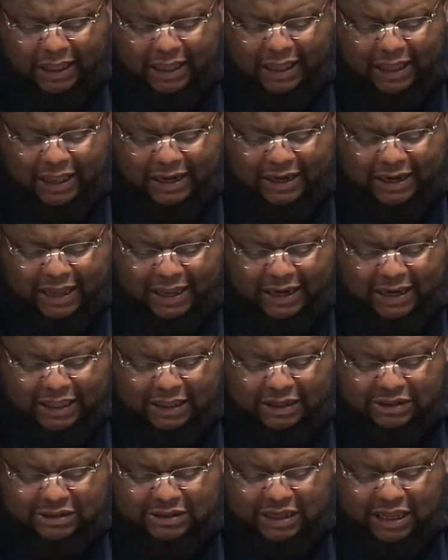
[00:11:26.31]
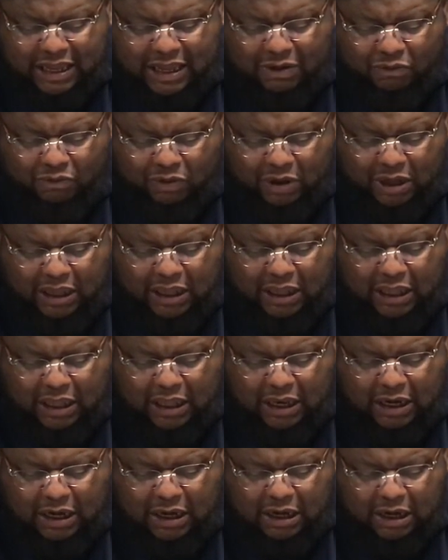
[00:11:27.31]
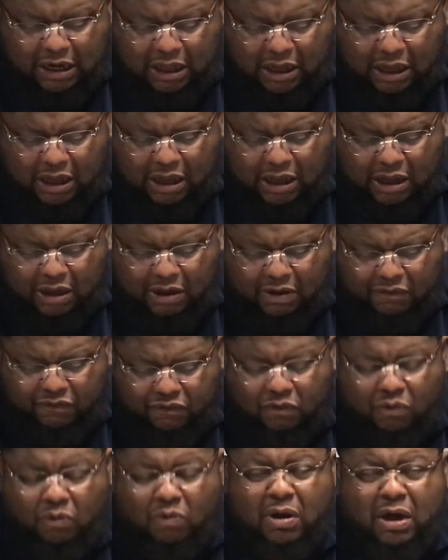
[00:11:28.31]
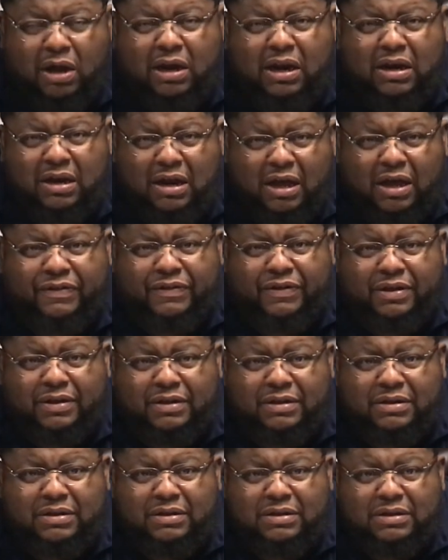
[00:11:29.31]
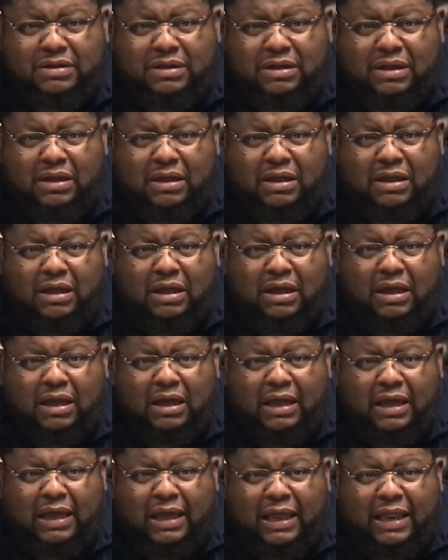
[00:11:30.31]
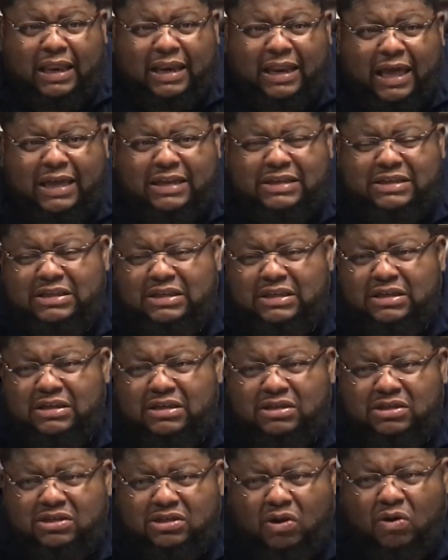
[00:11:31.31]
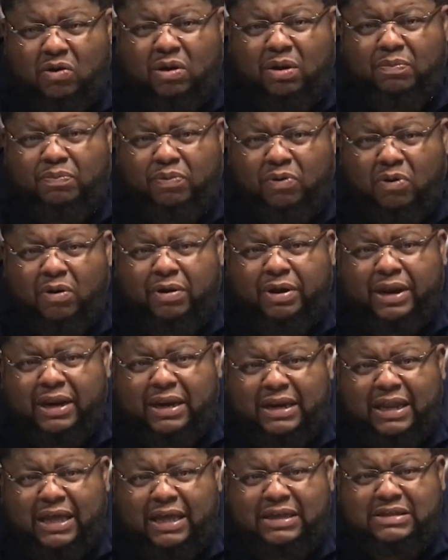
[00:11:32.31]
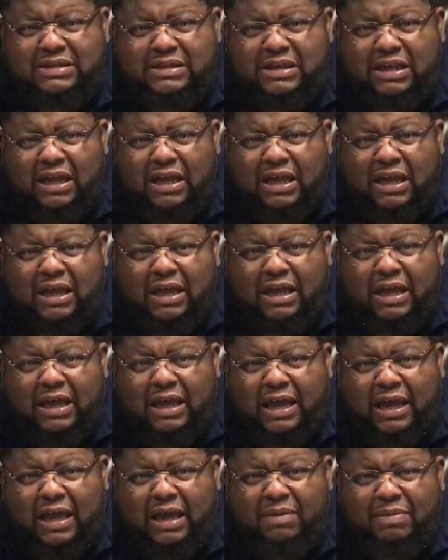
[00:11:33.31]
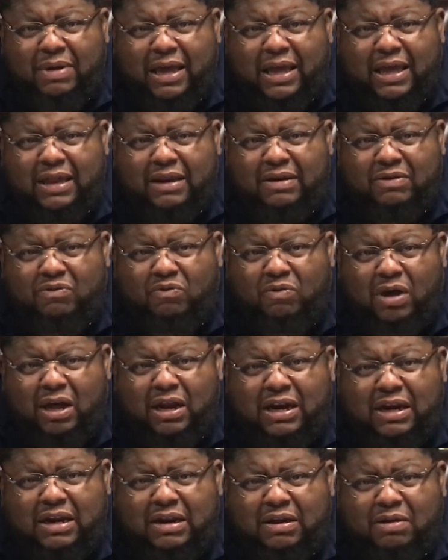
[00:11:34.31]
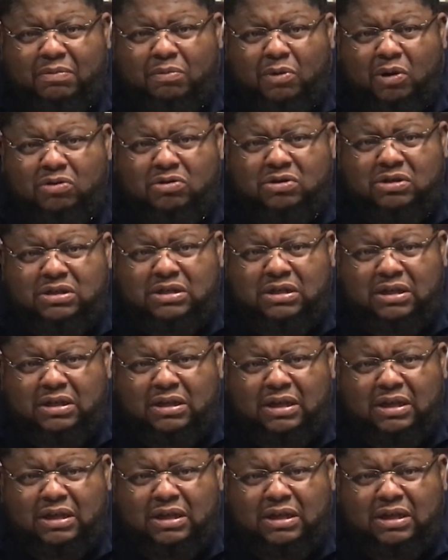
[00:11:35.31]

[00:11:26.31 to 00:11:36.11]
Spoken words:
and that is that we love one another. And that's so important. That's, amen, one of the most